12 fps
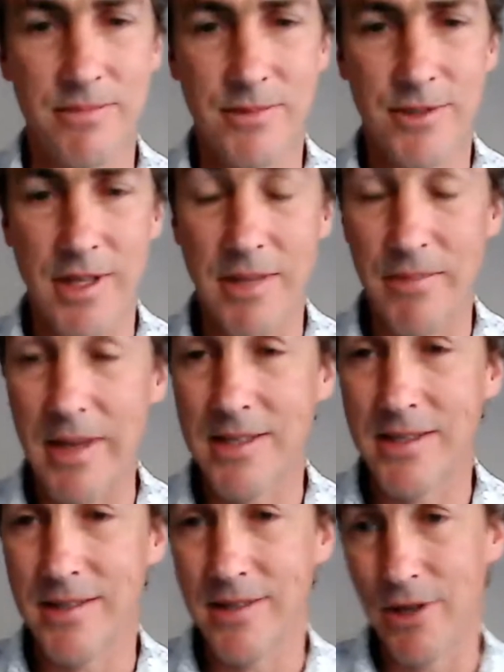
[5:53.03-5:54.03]
So that
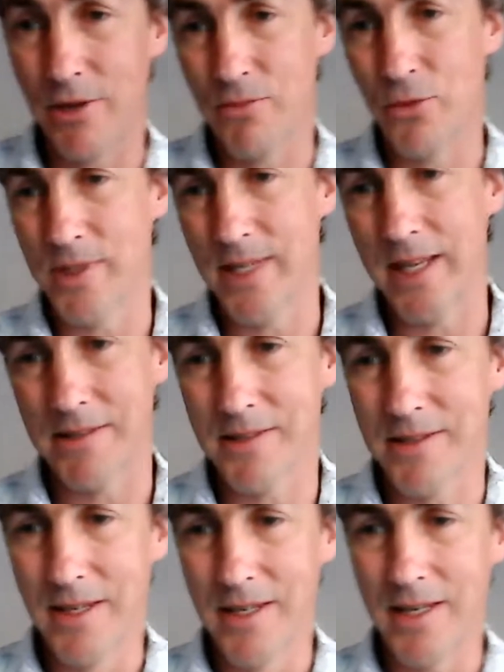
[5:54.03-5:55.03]
makes a lot more
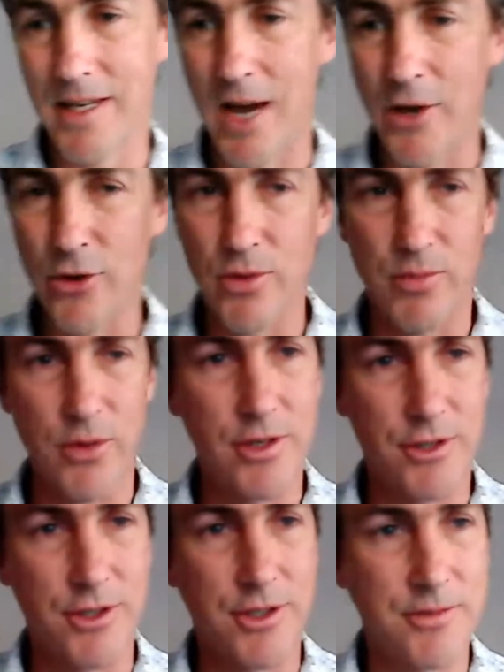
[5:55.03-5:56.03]
sense in how you
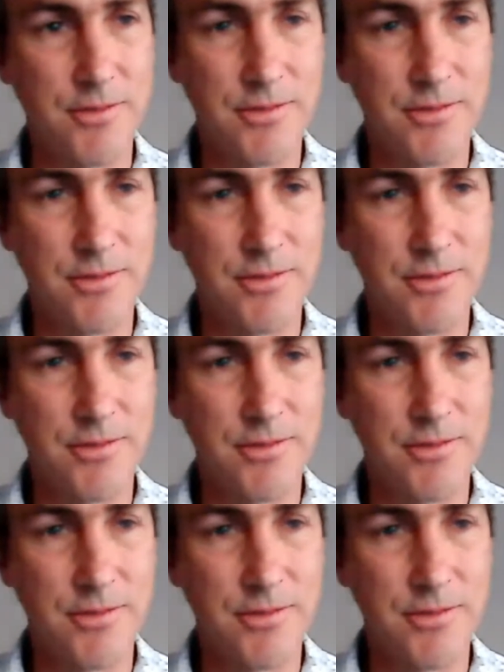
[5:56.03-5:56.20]
approach it.